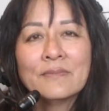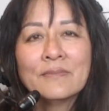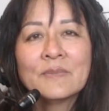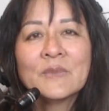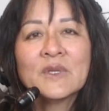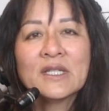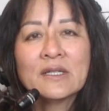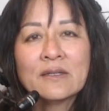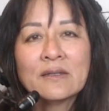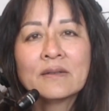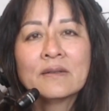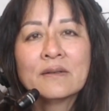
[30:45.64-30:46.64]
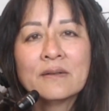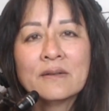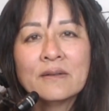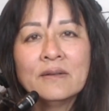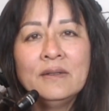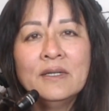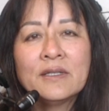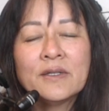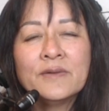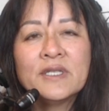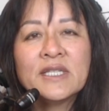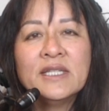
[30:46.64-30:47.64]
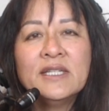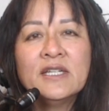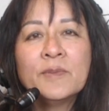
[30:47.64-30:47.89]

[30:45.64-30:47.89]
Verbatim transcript: um, yeah, I'm, so thinking